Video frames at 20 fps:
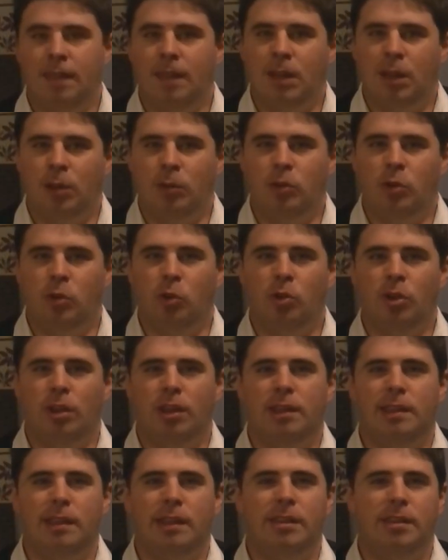the
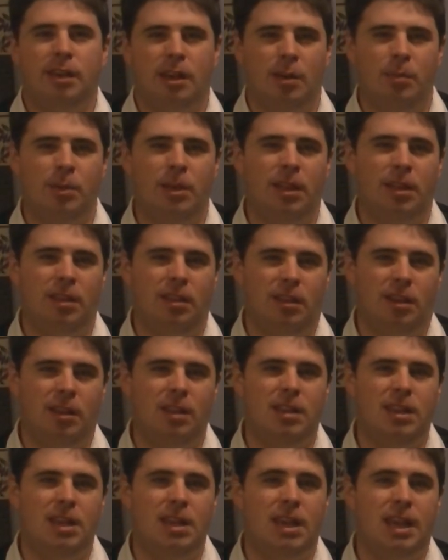notoriously turbulent
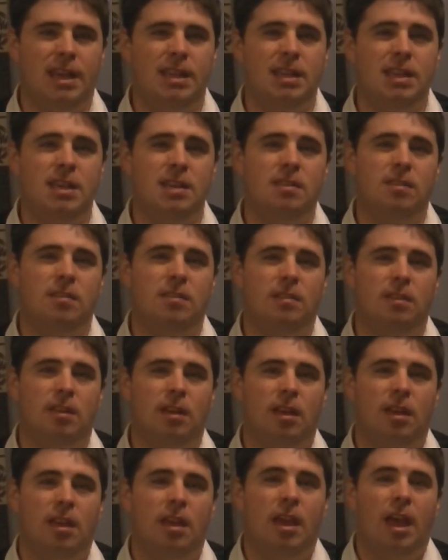1980s,
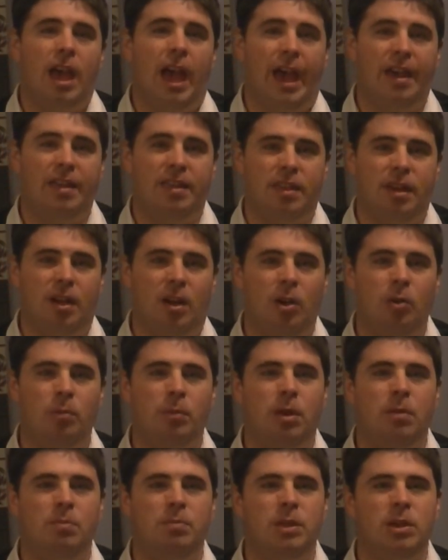as the home
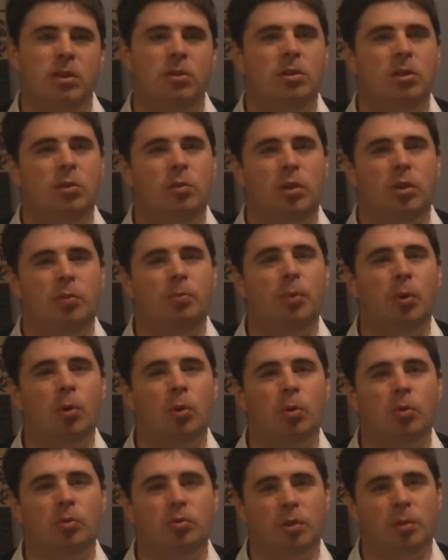computer was
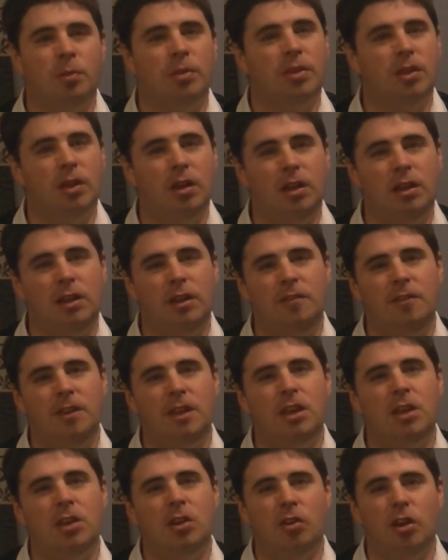born from scientific
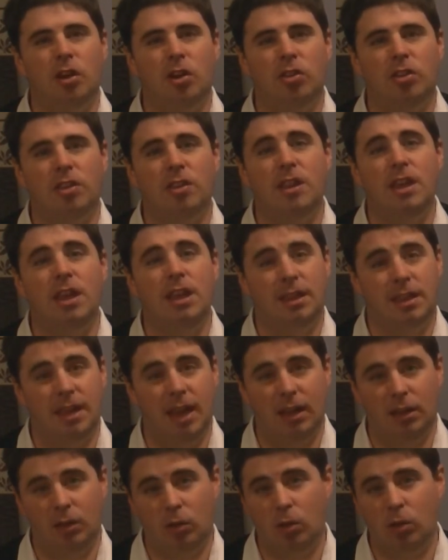curiosity and
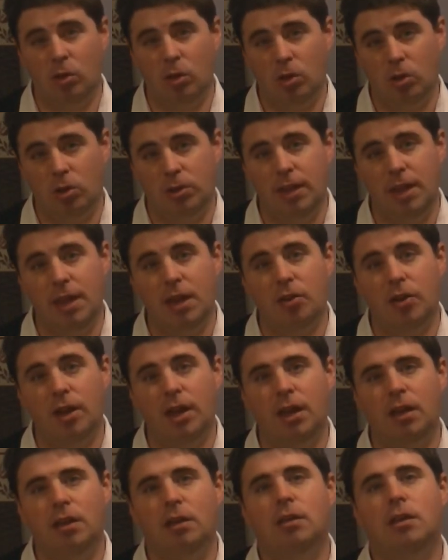technological
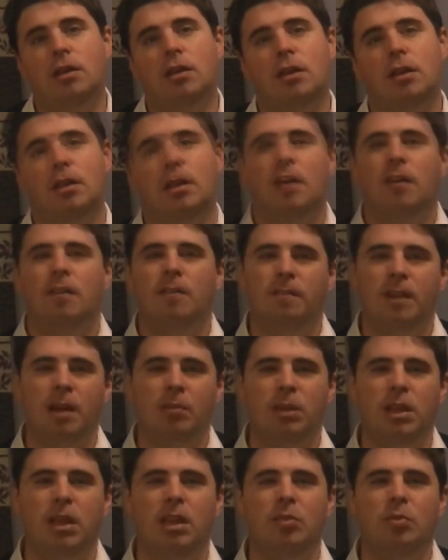tinkering,
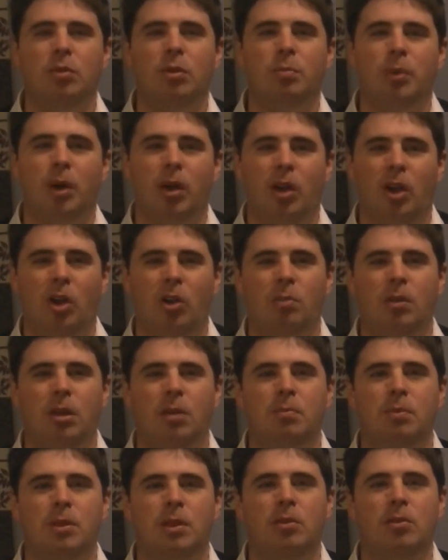families would buy home
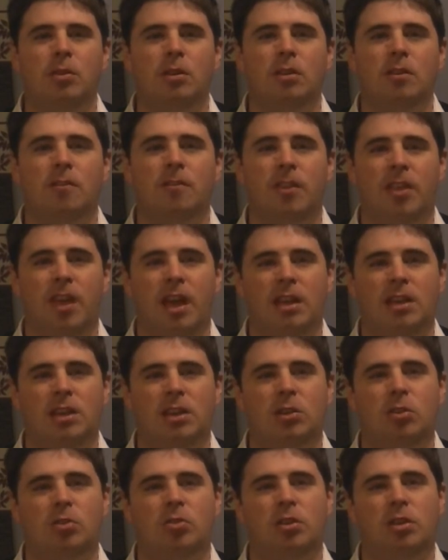computers for their
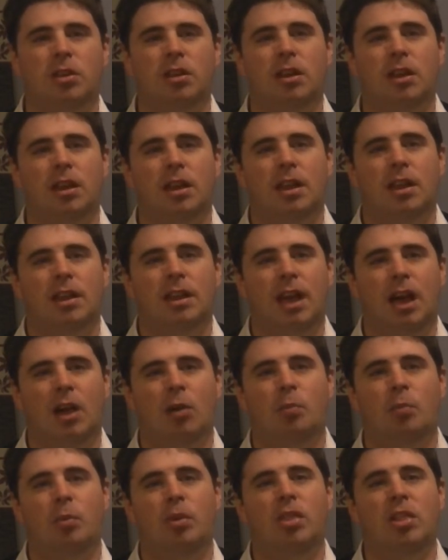children to
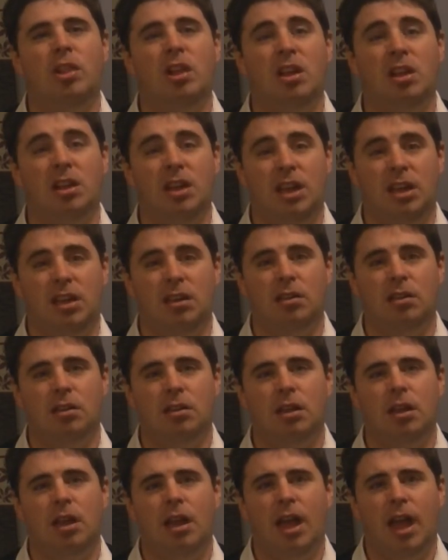help with learning,
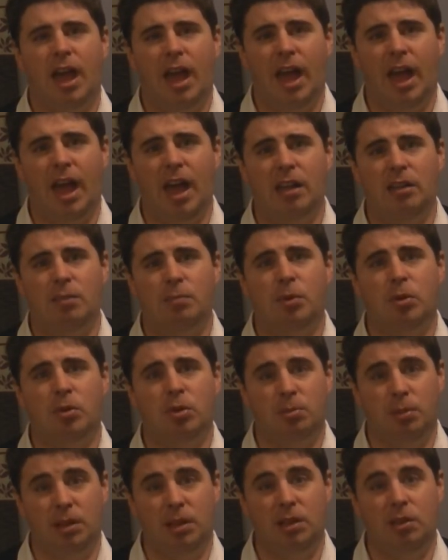and
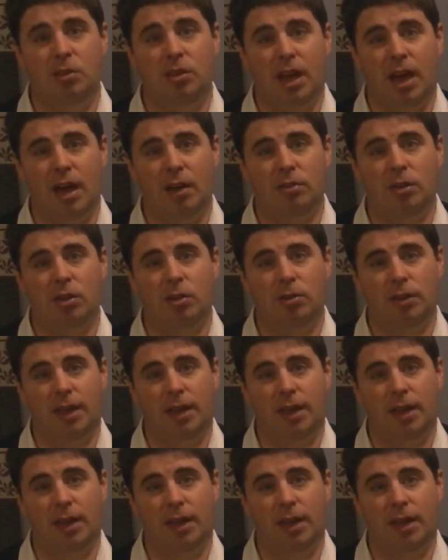possibly do the household